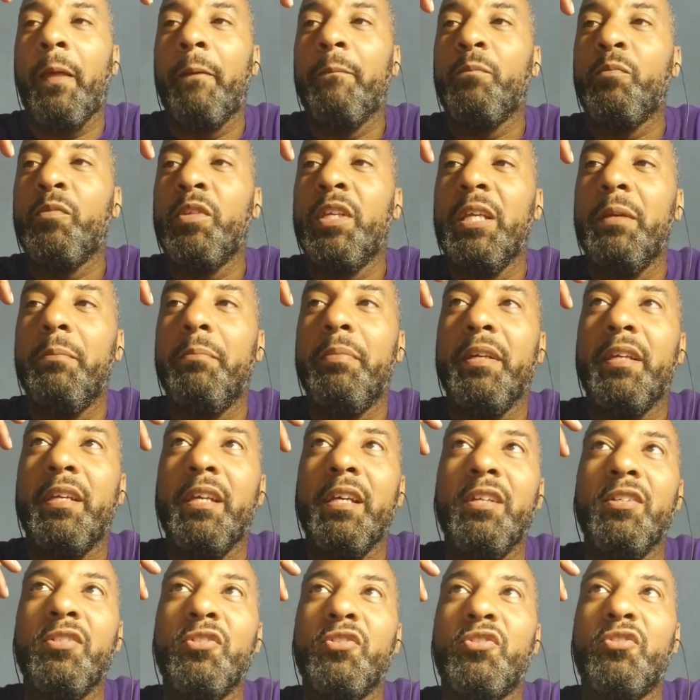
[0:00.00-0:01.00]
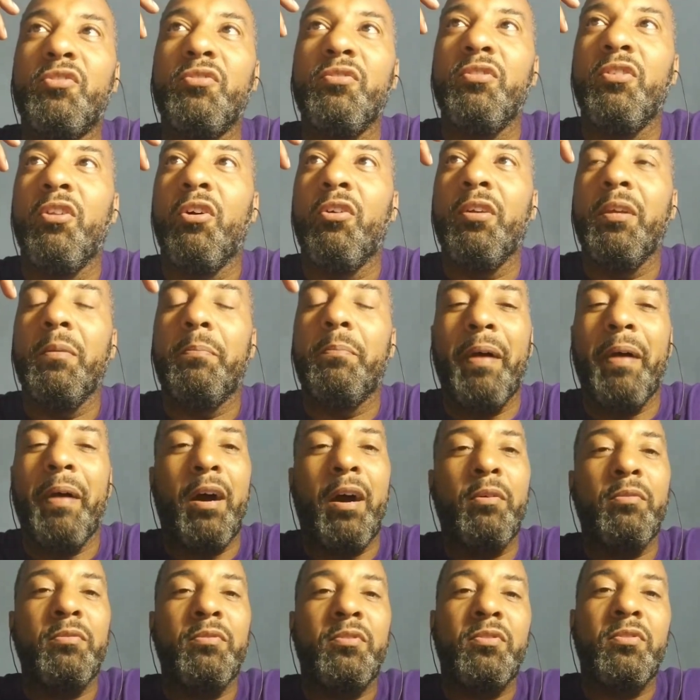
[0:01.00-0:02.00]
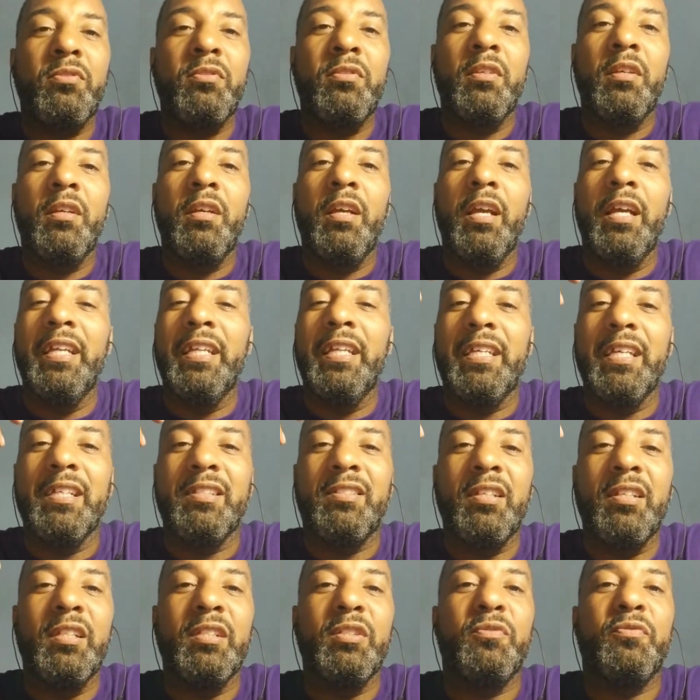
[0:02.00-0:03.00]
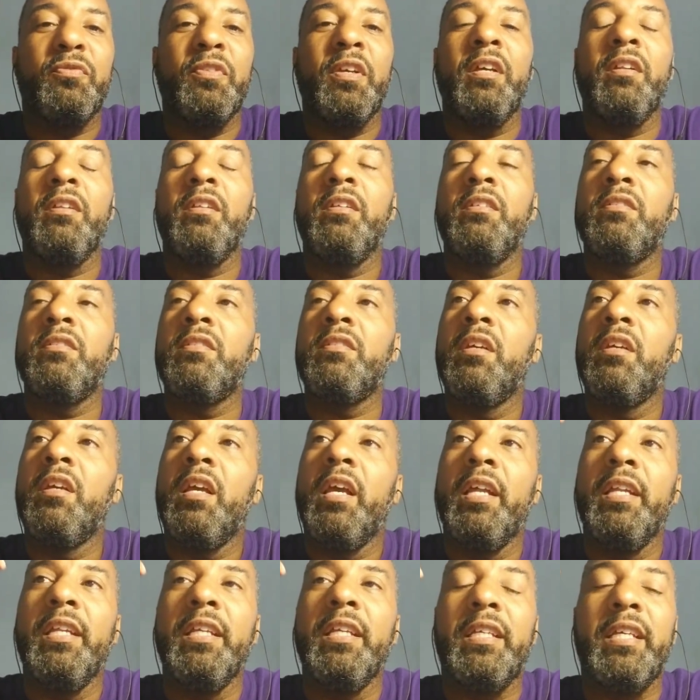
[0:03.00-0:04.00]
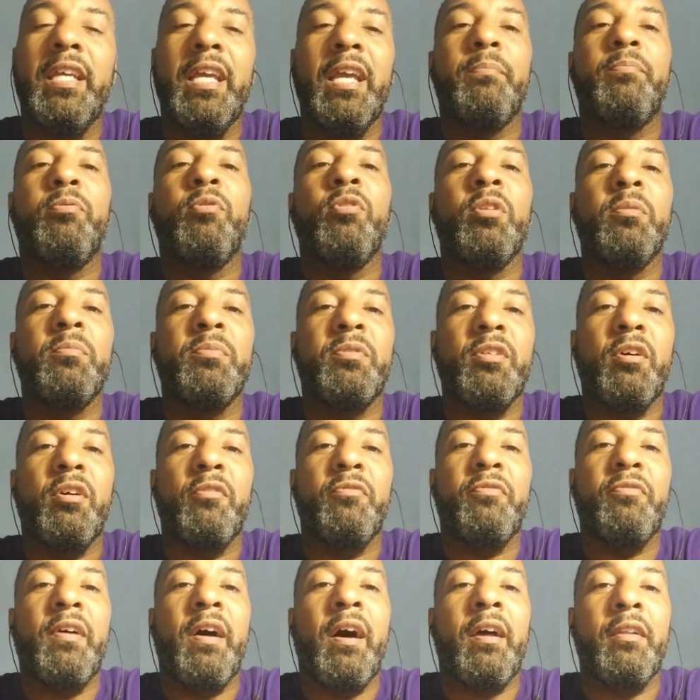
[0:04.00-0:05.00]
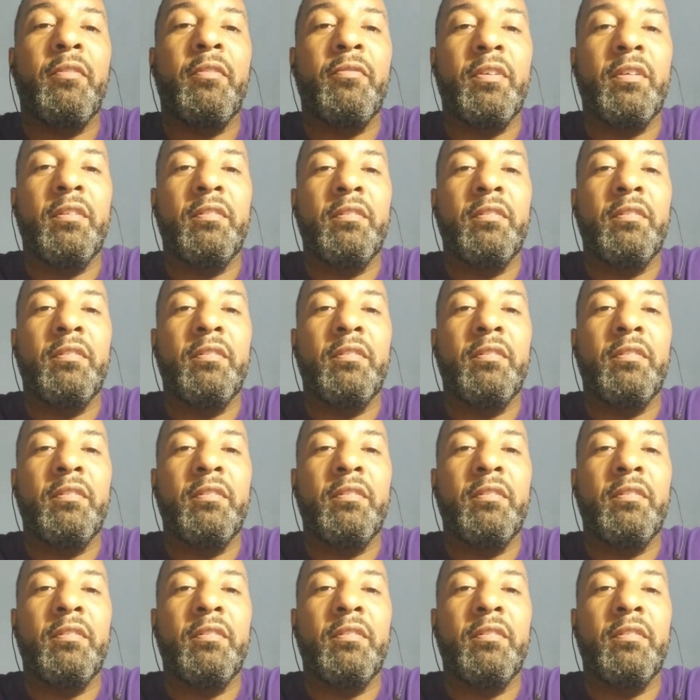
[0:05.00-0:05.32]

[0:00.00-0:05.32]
he begins, he pouts and he gets in his feelings and he can't pull himself out of it.